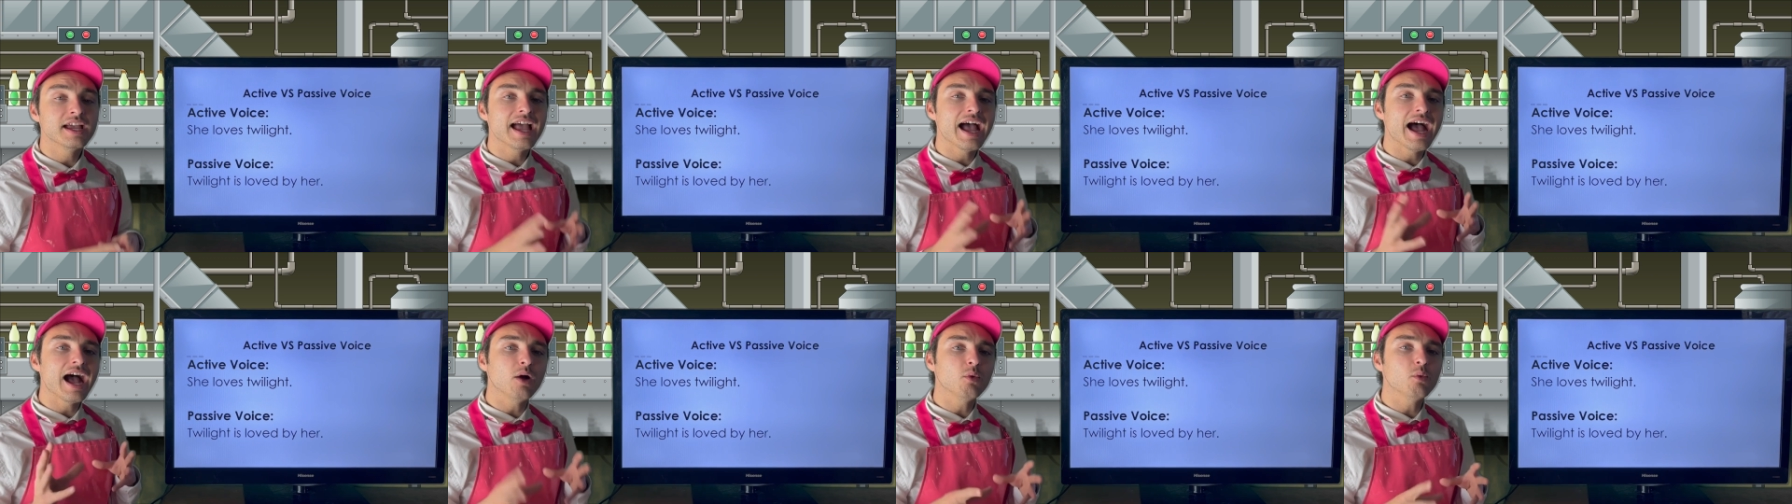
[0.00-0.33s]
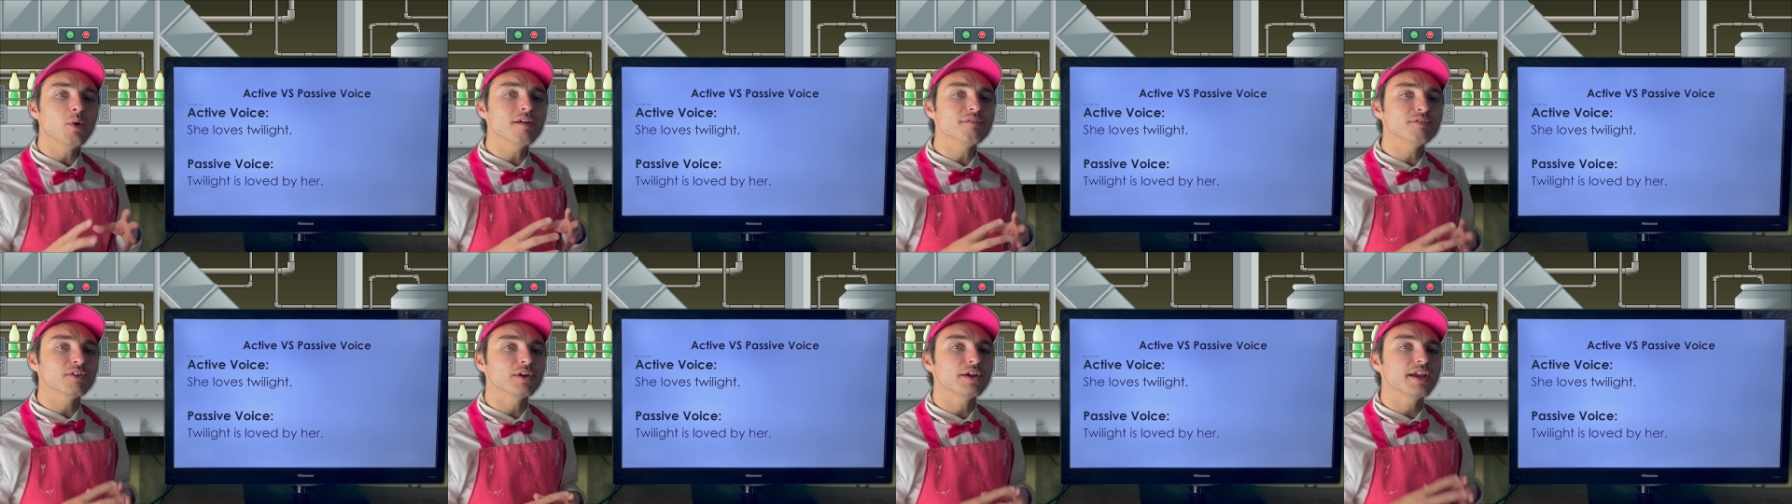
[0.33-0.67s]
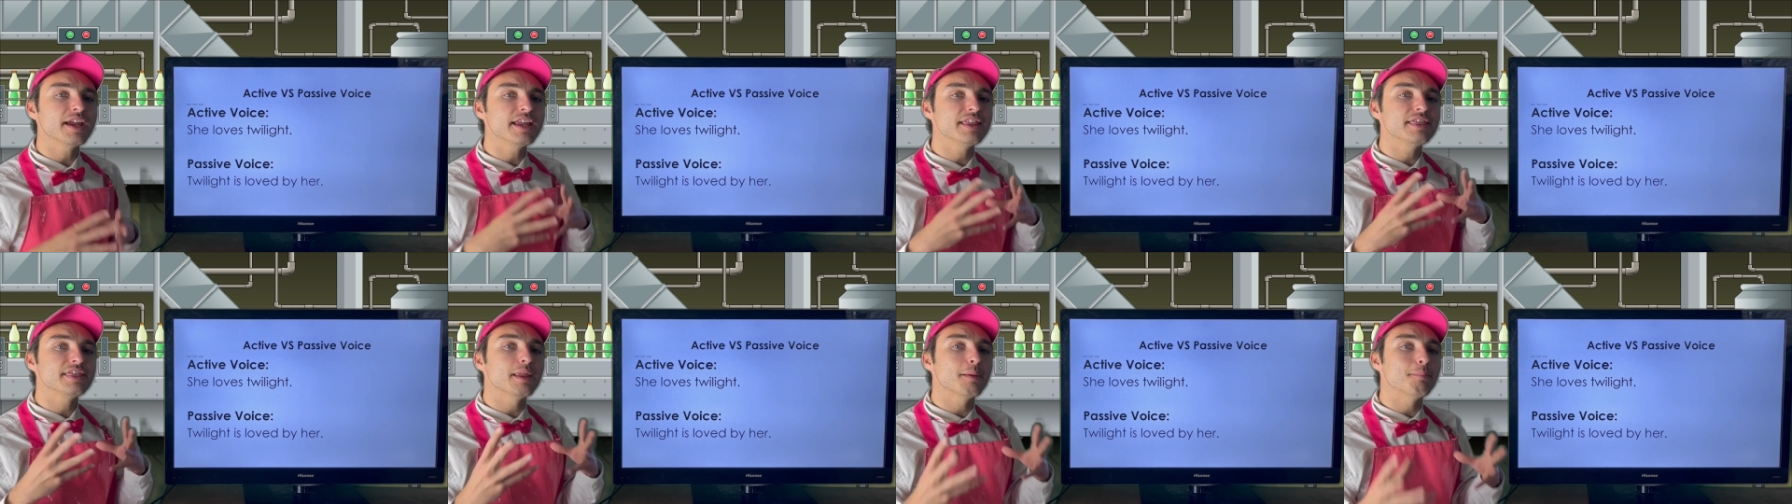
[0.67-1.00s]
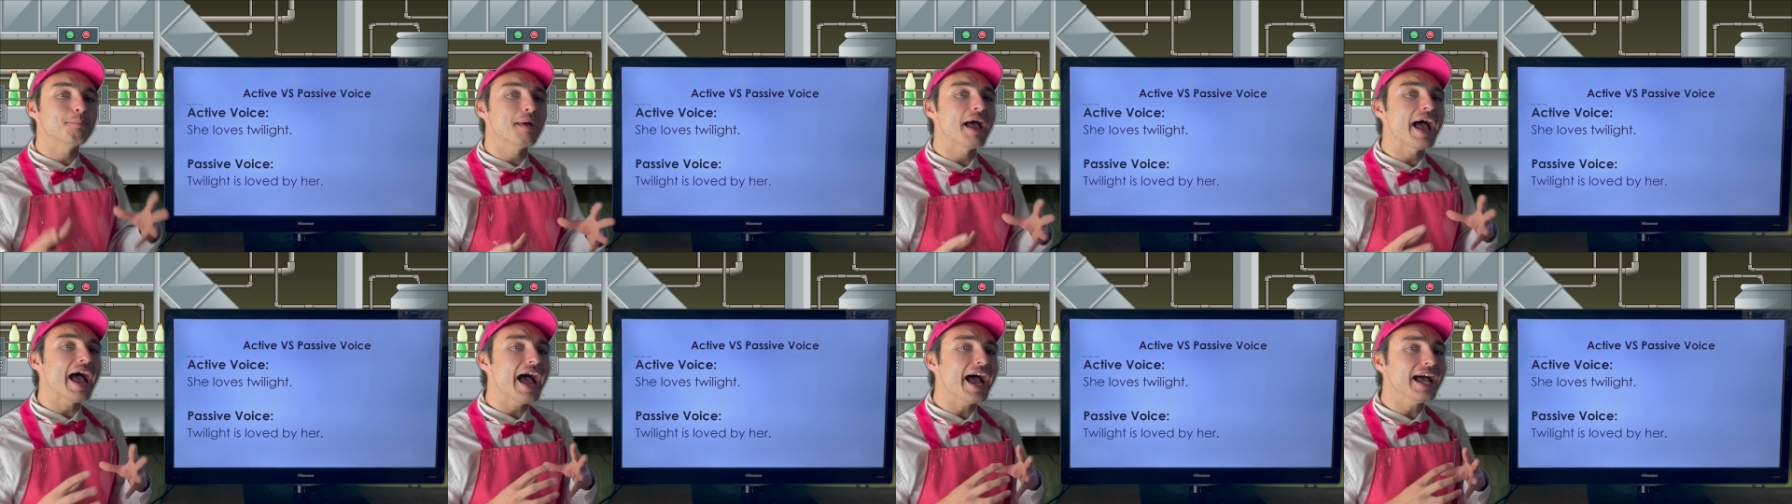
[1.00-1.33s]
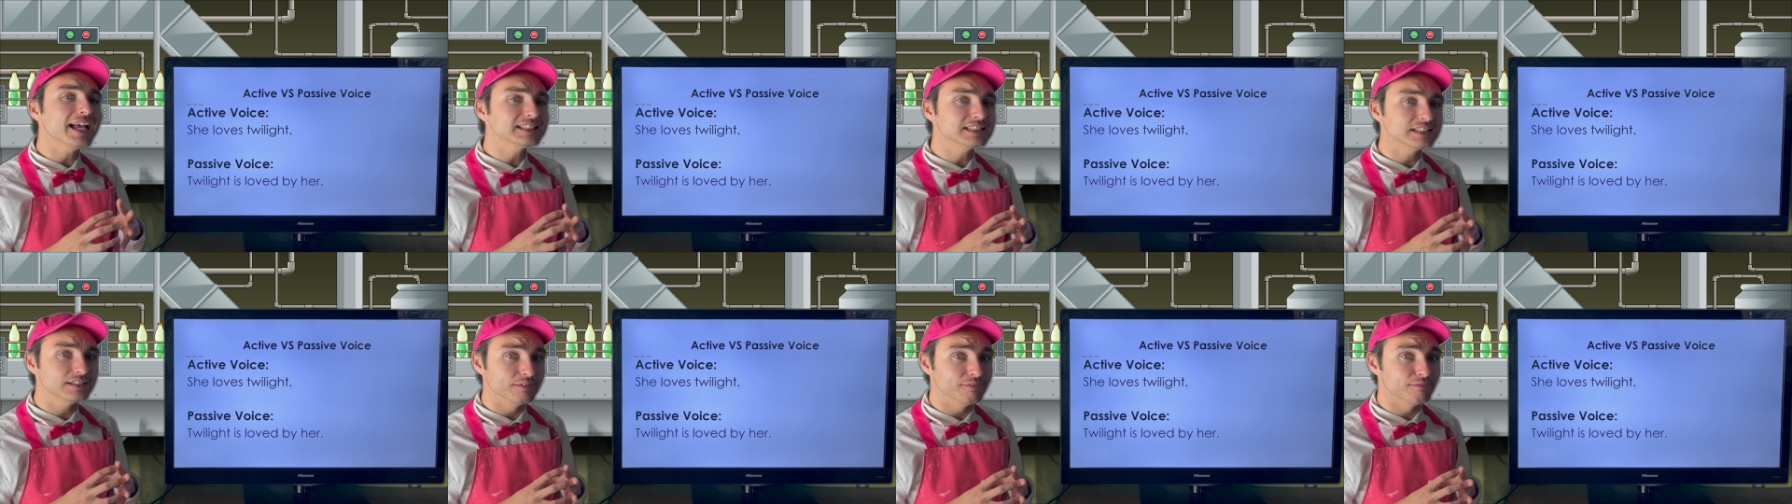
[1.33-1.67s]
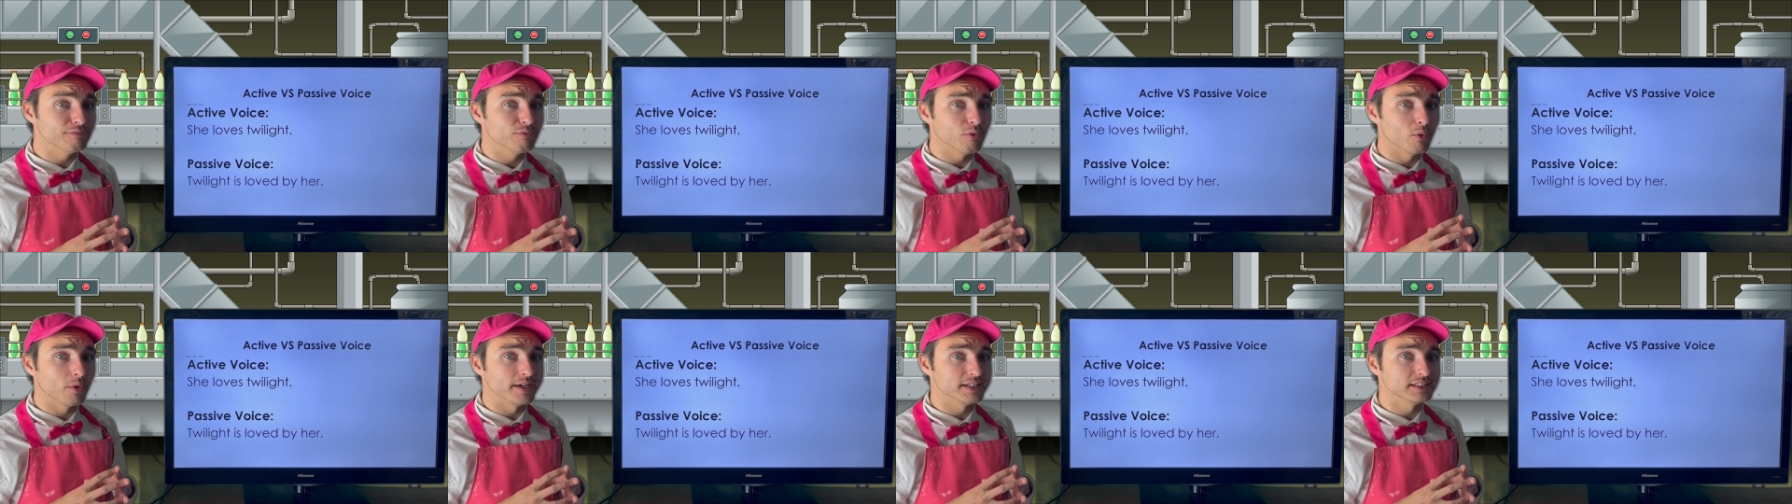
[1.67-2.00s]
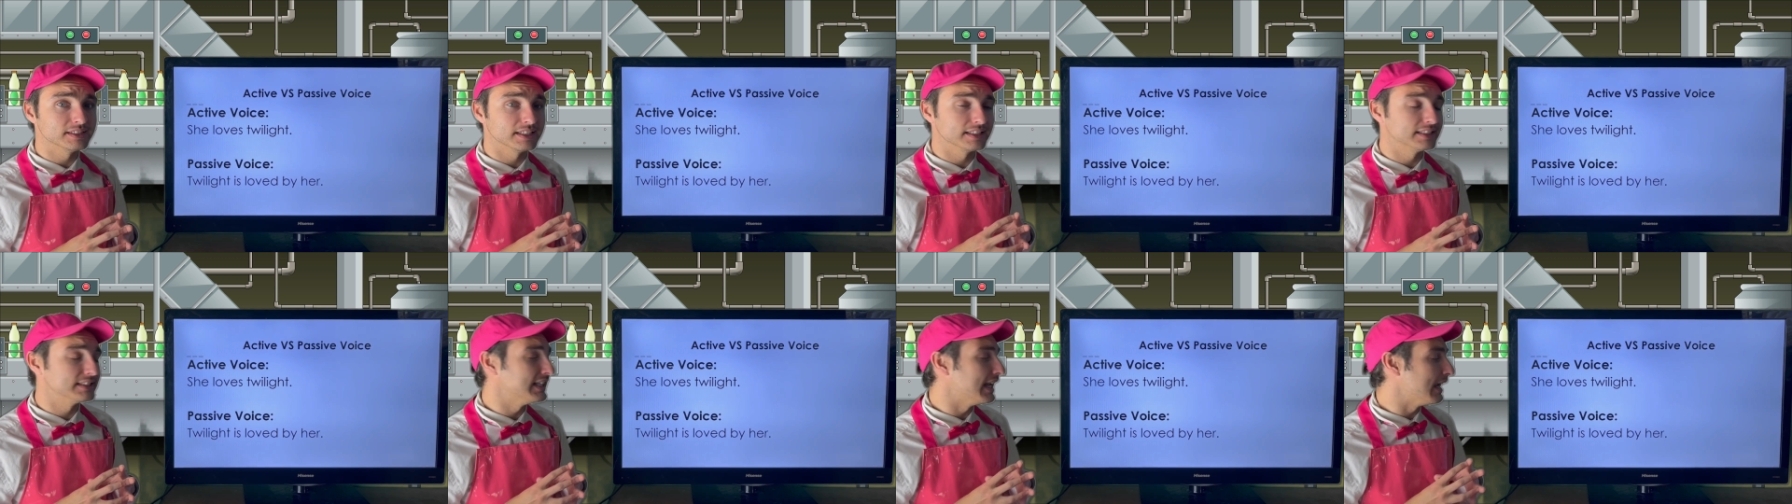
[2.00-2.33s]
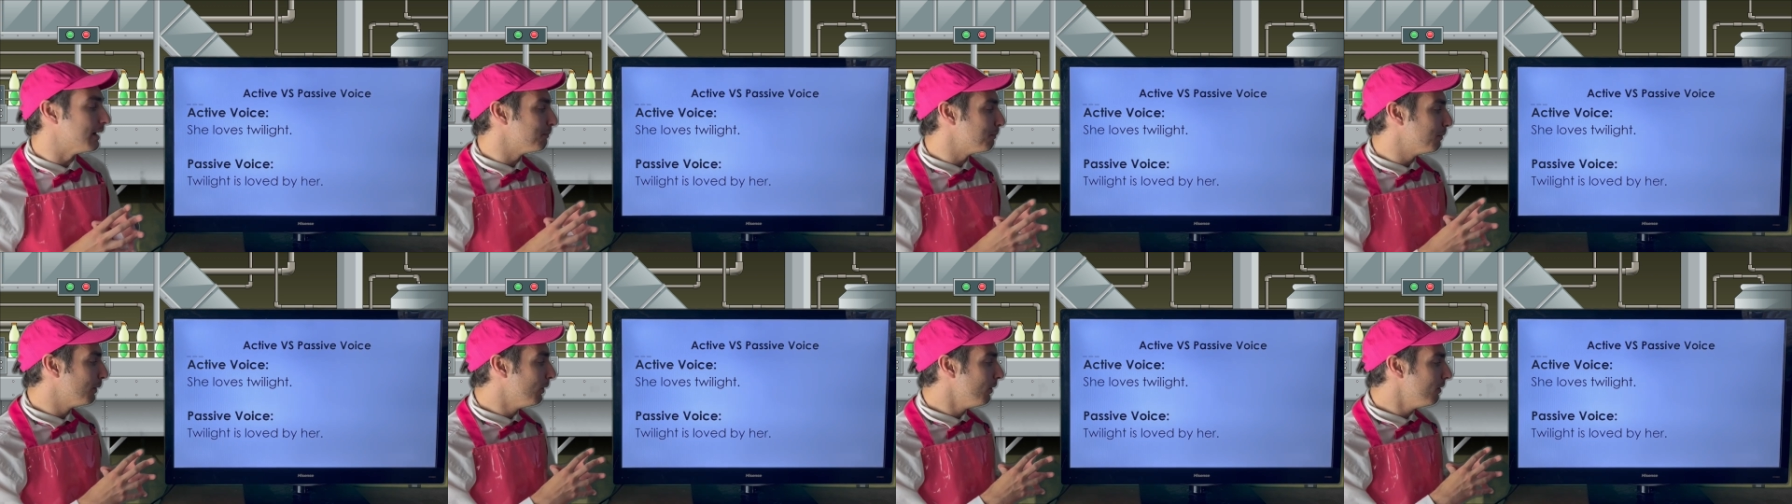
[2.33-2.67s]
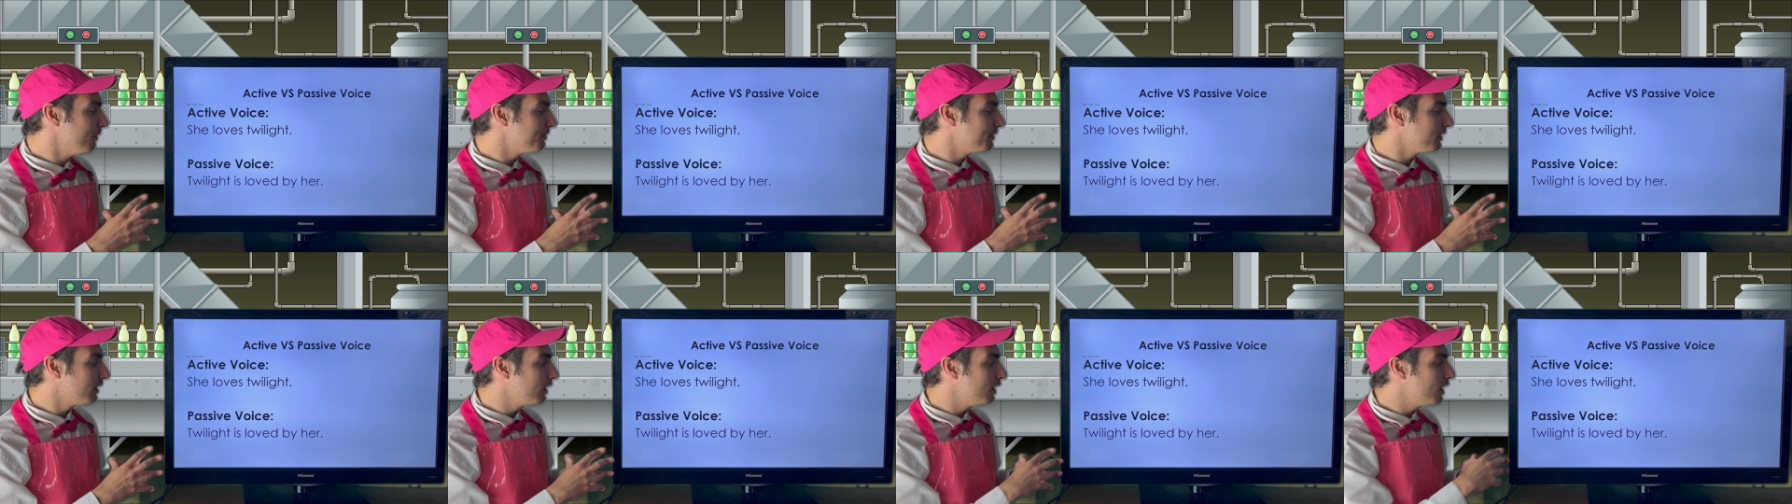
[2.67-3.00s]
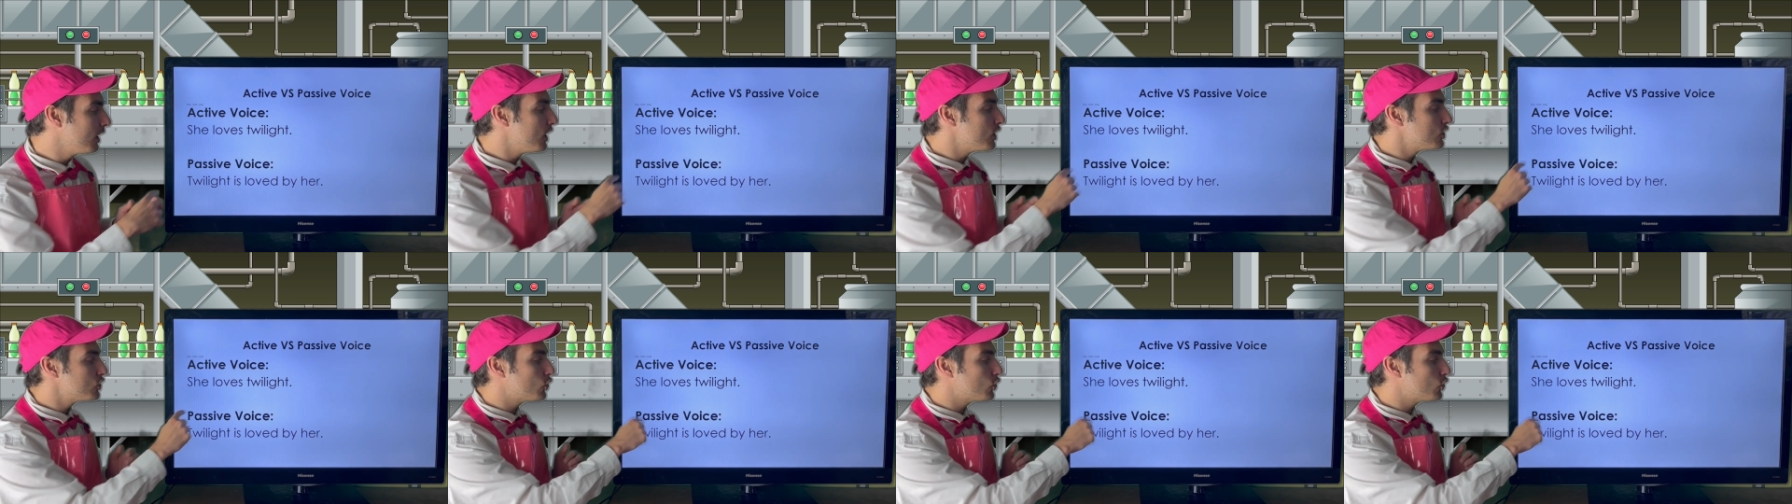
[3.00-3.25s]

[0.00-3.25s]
However, in the passive voice example,